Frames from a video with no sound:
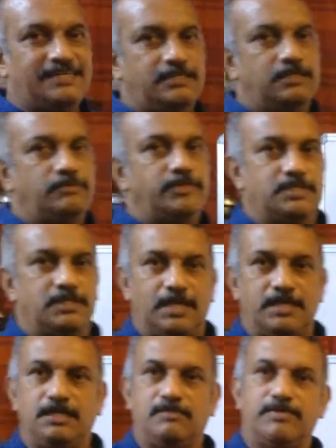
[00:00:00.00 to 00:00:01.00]
equation?
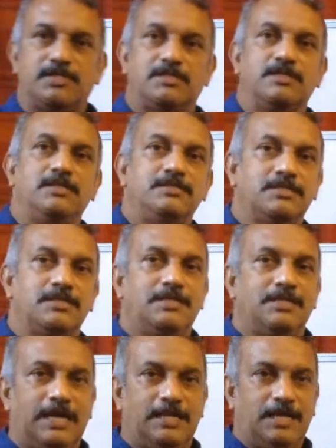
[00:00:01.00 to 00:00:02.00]
An equation is
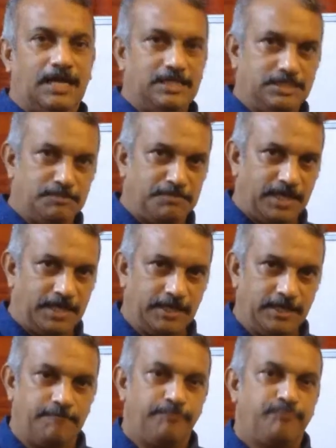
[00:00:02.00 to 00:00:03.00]
an
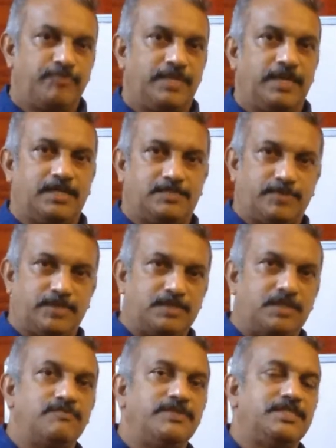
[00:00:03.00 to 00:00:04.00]
algebraic
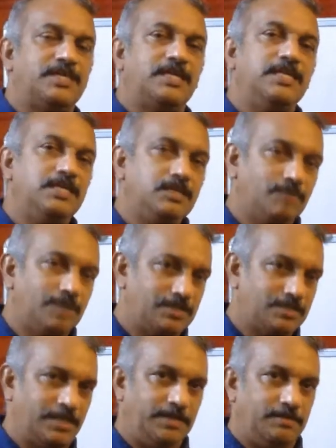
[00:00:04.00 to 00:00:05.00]
expression with an equal
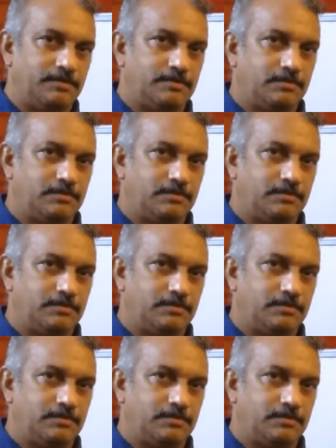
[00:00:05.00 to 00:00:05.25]
sign.